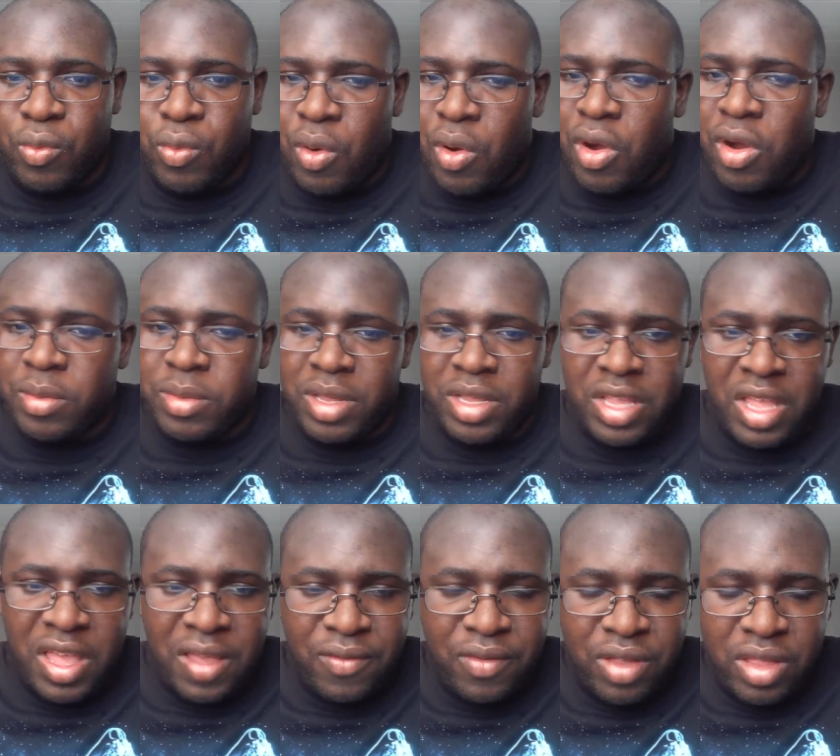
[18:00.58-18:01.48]
warmth and
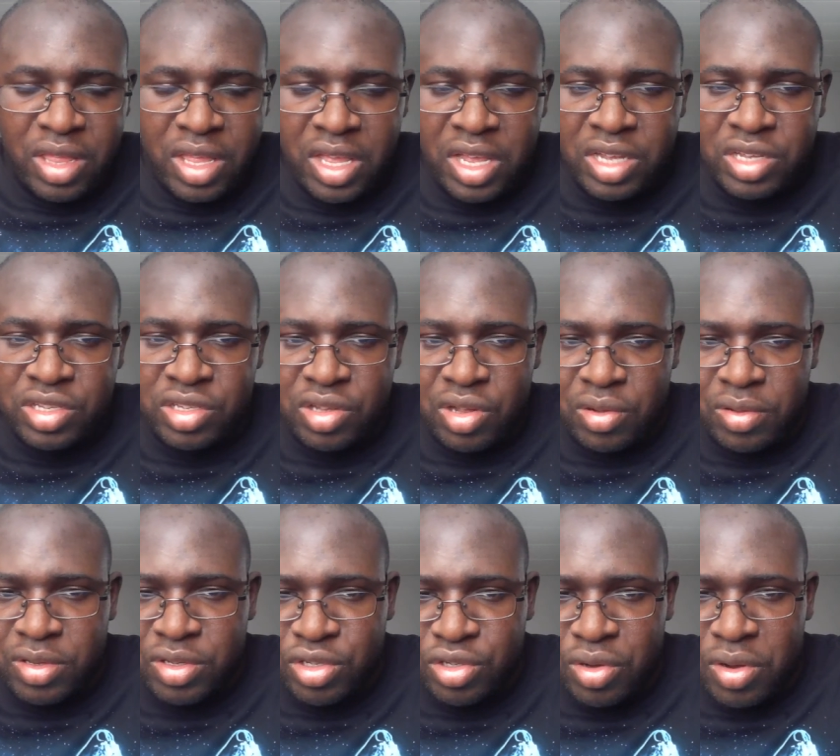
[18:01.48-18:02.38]
everything. So
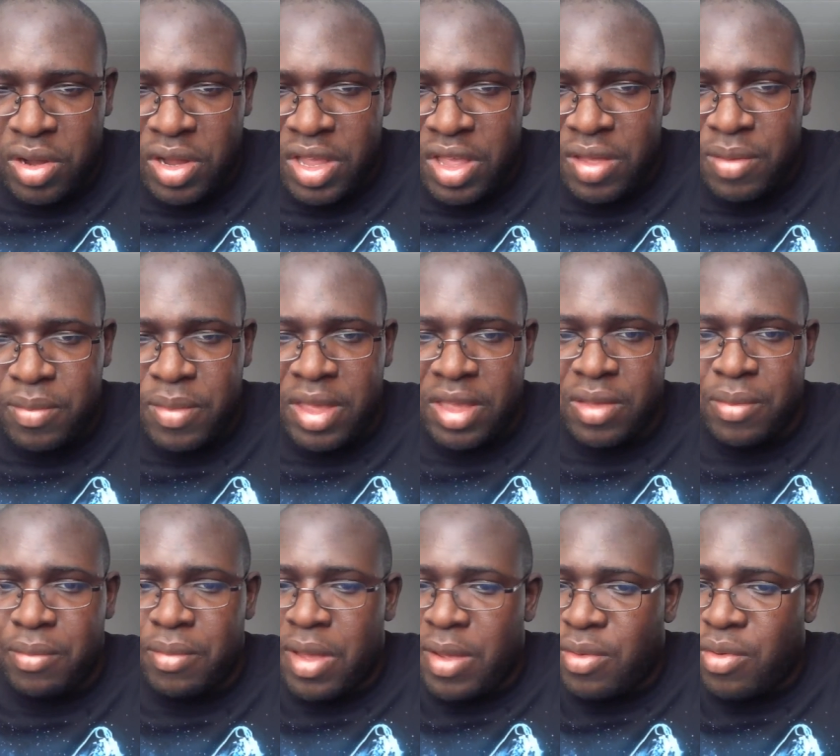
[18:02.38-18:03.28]
enjoy it. Make
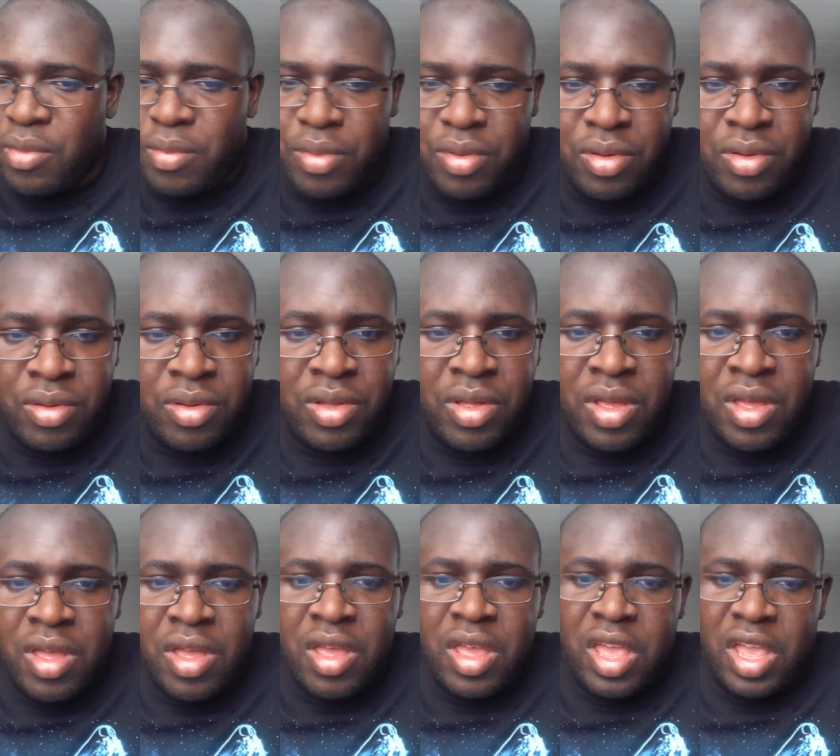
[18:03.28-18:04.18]
it memorable.
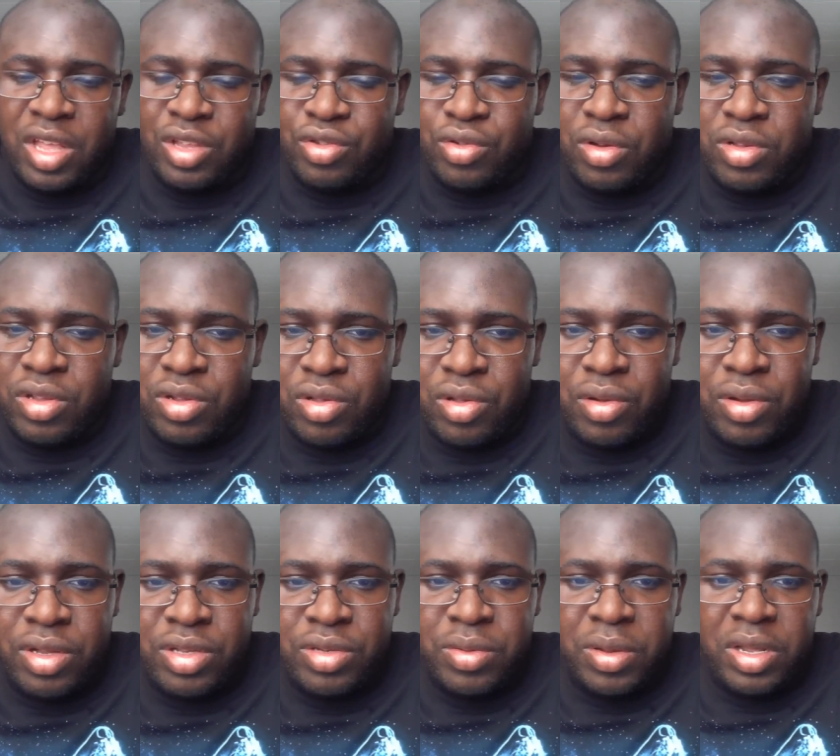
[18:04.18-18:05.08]
Enjoy the
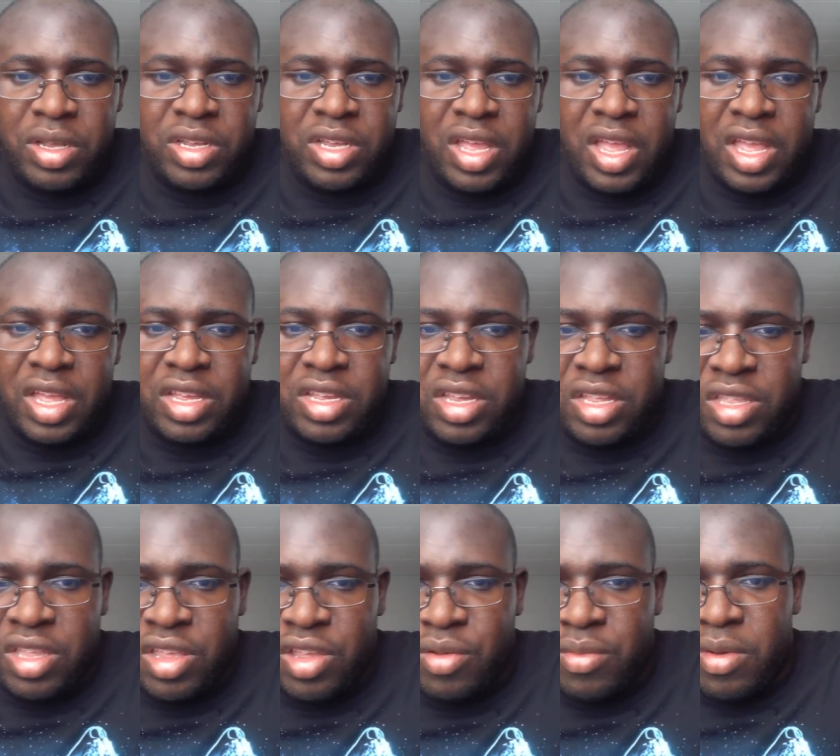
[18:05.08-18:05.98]
glorious week
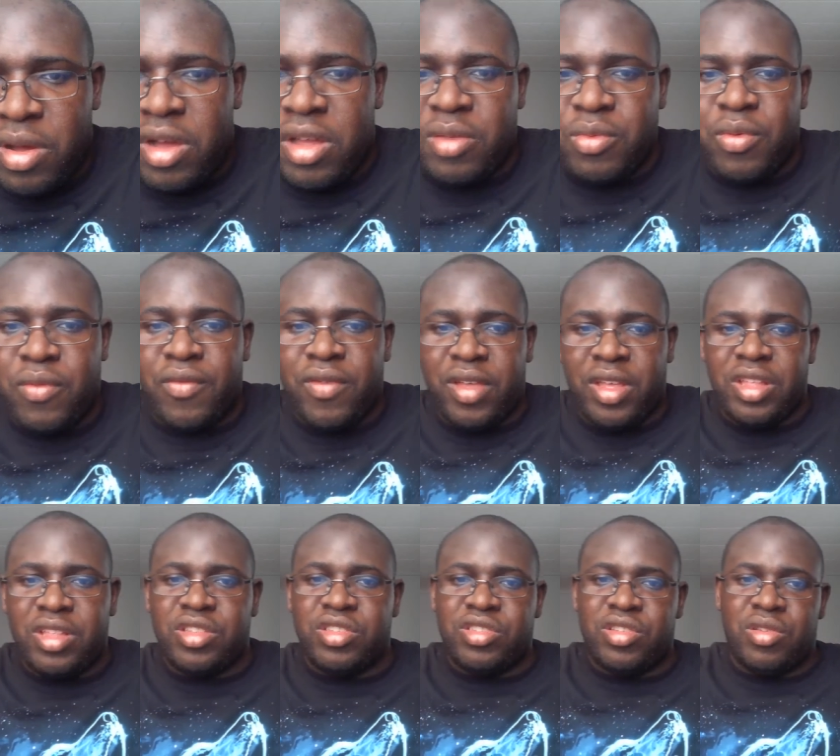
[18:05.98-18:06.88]
continue on with it.
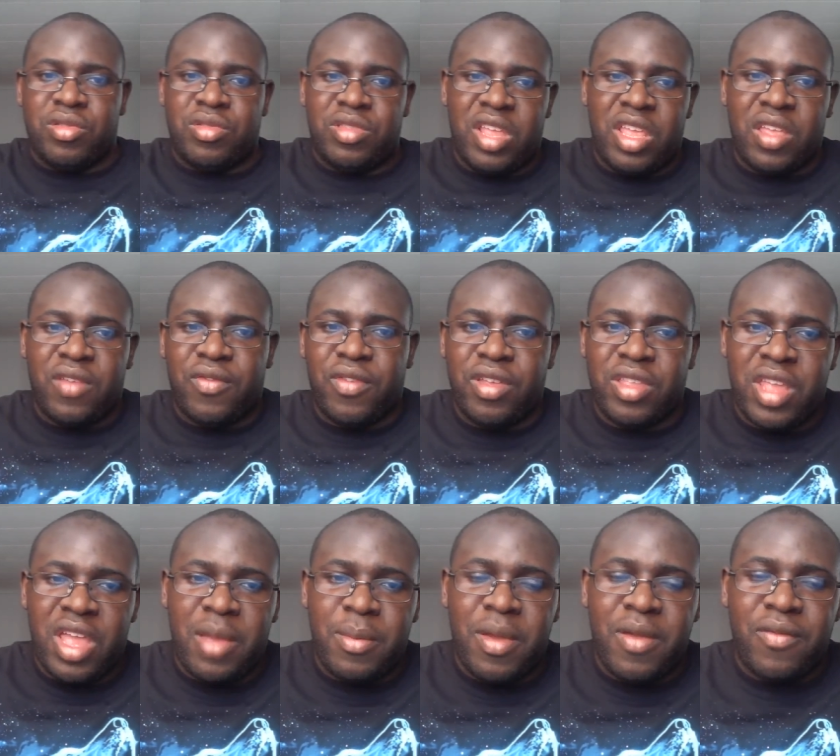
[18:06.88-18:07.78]
So thank you for your
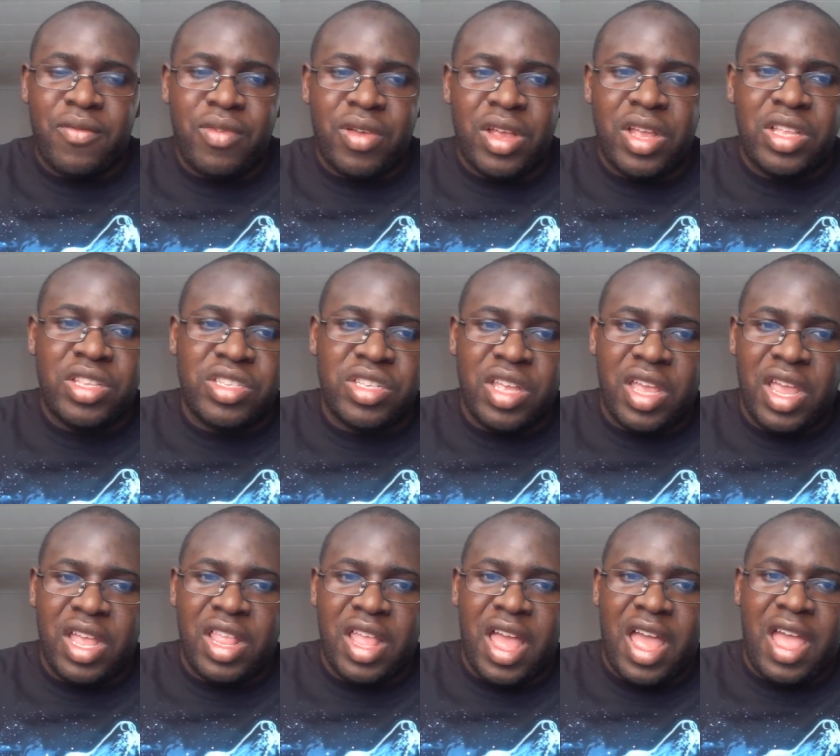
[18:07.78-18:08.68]
time, my friend,
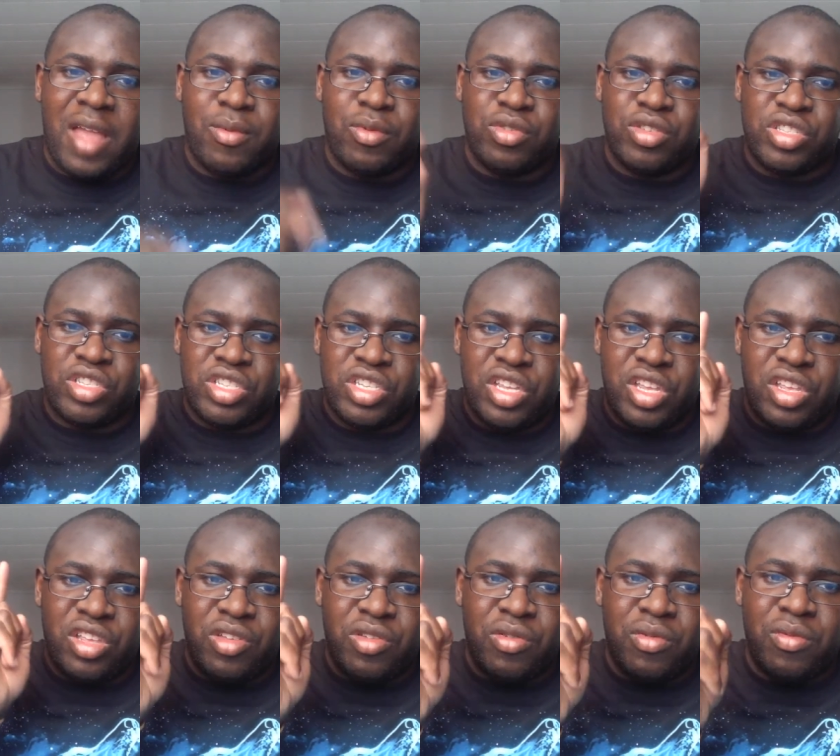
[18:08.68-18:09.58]
and I will see
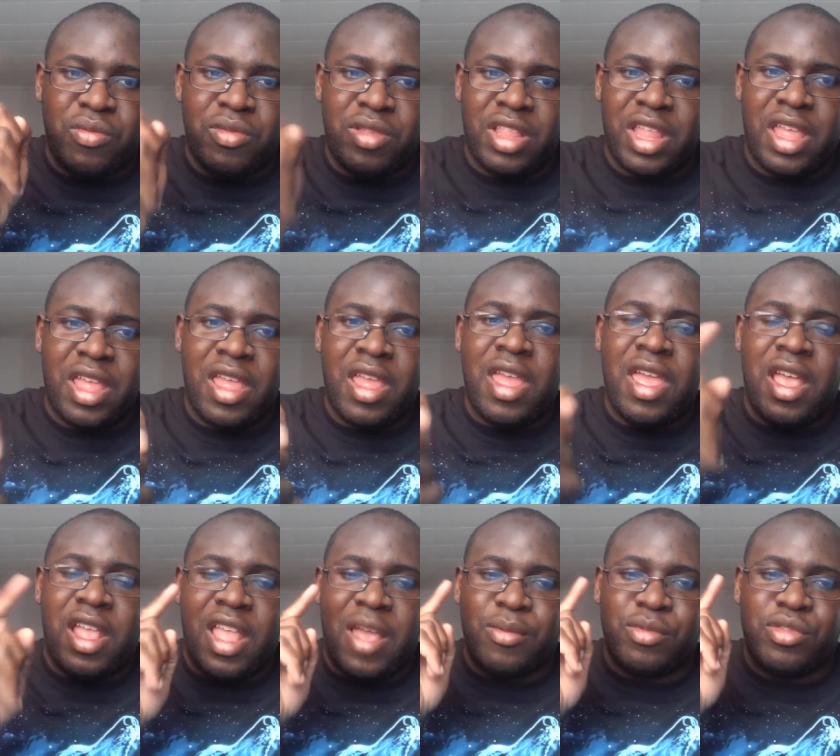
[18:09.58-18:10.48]
you.
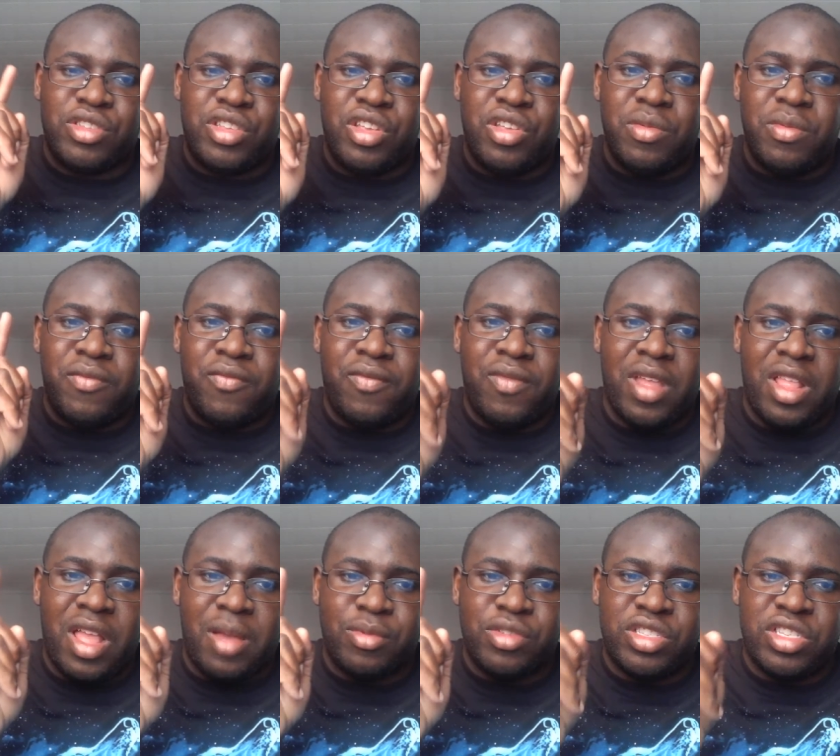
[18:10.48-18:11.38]
And I will see you.
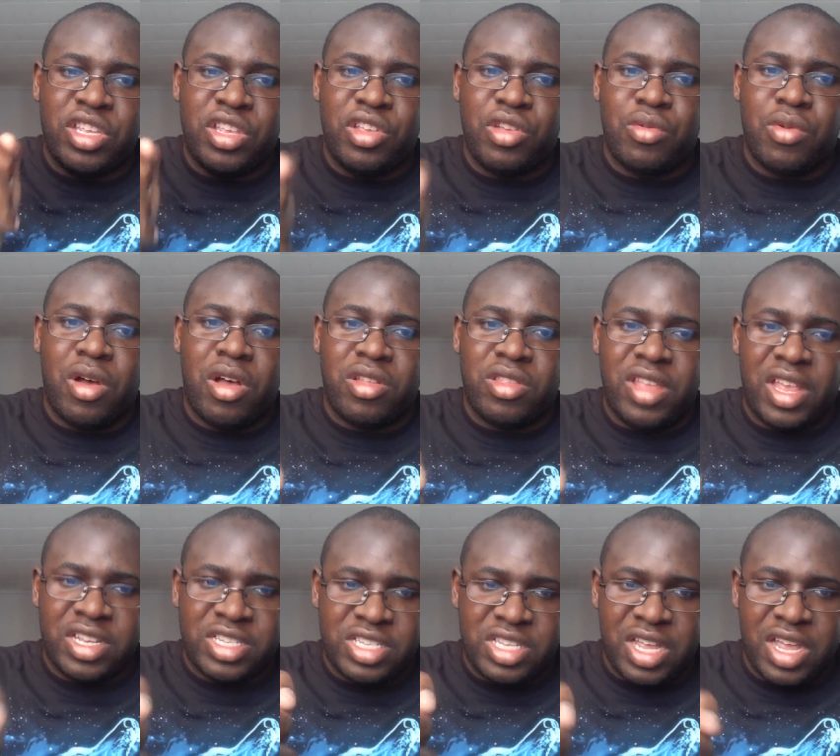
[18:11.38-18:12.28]
And I will see you all
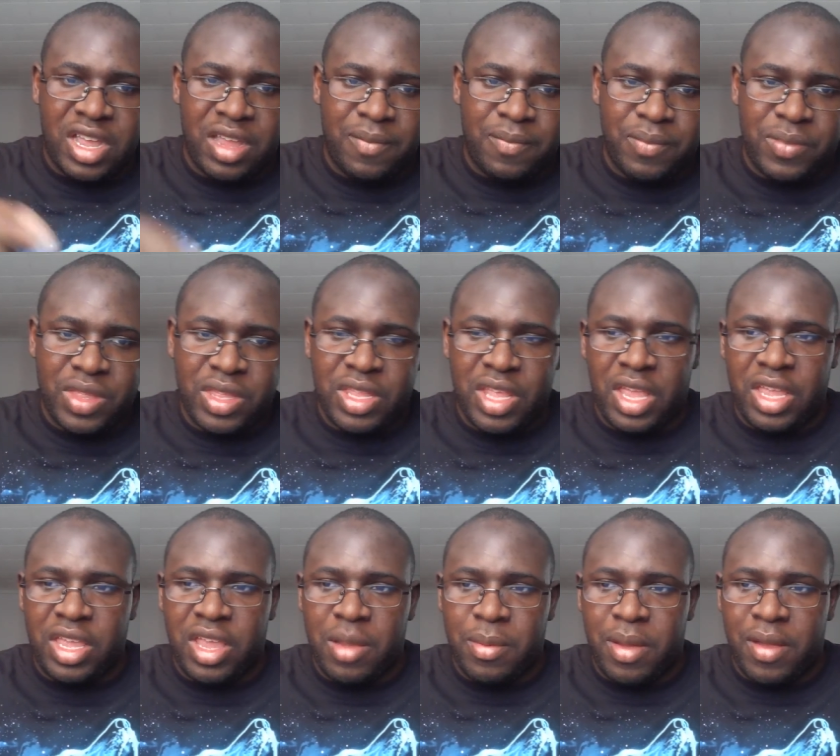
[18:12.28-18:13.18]
next time.
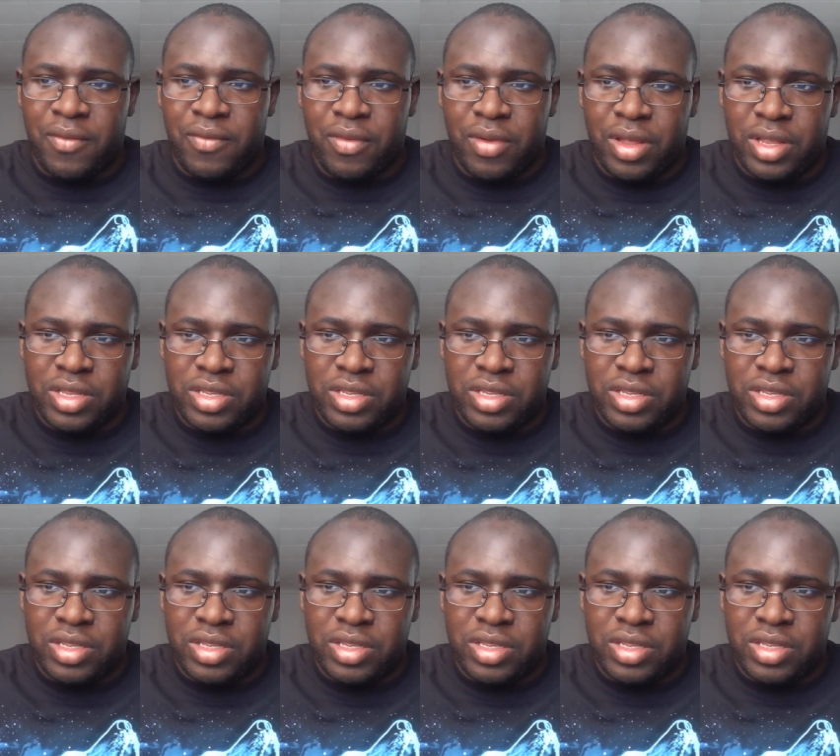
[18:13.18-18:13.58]
Take care, my friend.